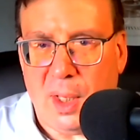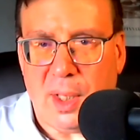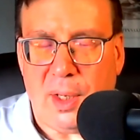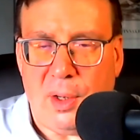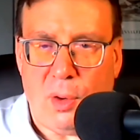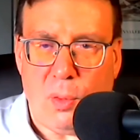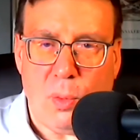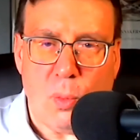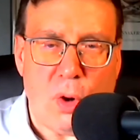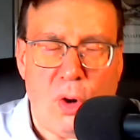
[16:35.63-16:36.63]

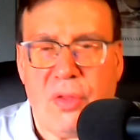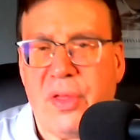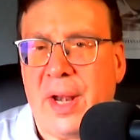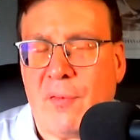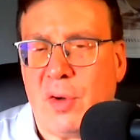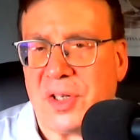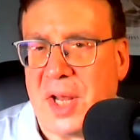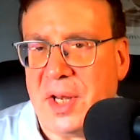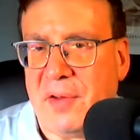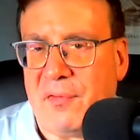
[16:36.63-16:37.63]
worth, and everyone's got
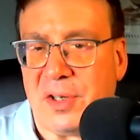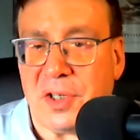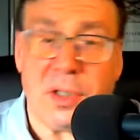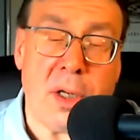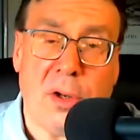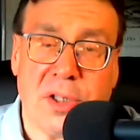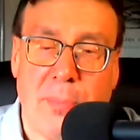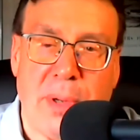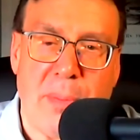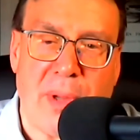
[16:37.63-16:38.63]
a different, some
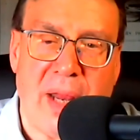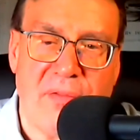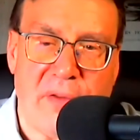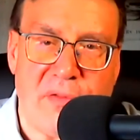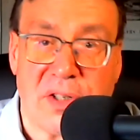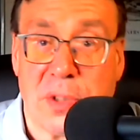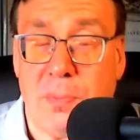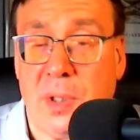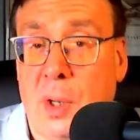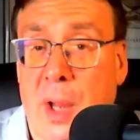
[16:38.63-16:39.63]
people have different,
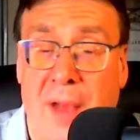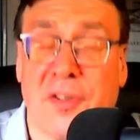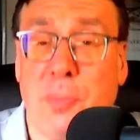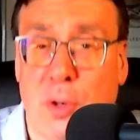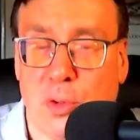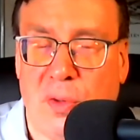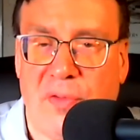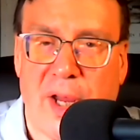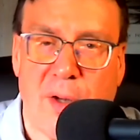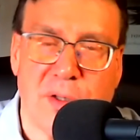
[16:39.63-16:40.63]
have spiritual
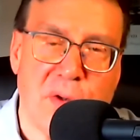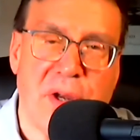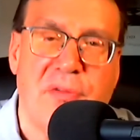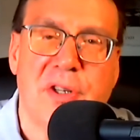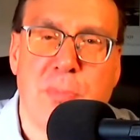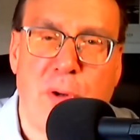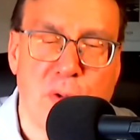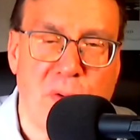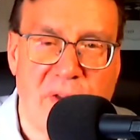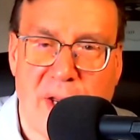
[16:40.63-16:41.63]
values or different
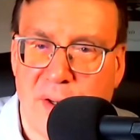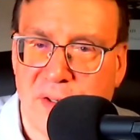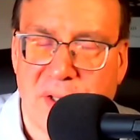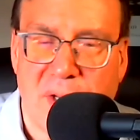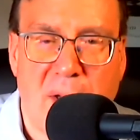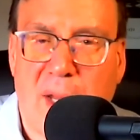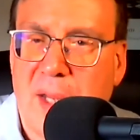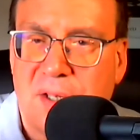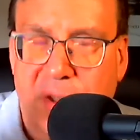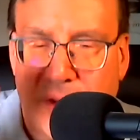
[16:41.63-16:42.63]
spiritual values.
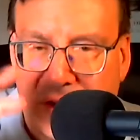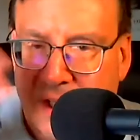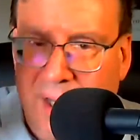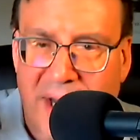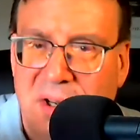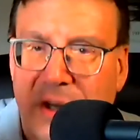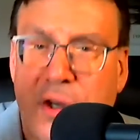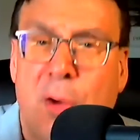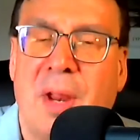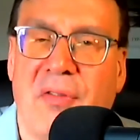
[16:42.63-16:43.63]
So there's a lot of
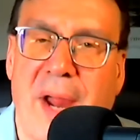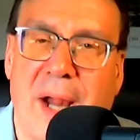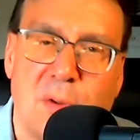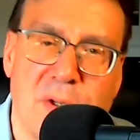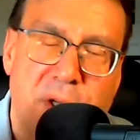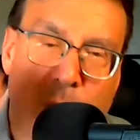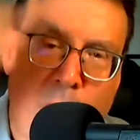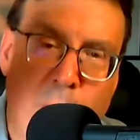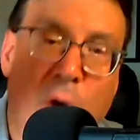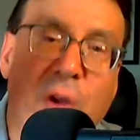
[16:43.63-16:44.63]
determining factors in
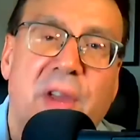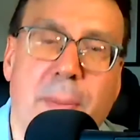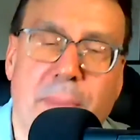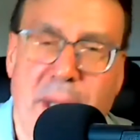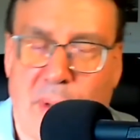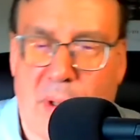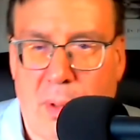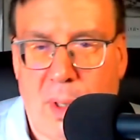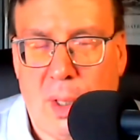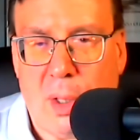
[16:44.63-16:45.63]
what motivate people.
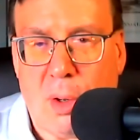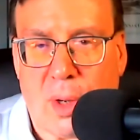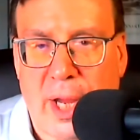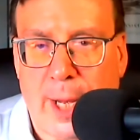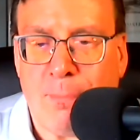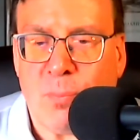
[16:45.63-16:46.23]
Okay.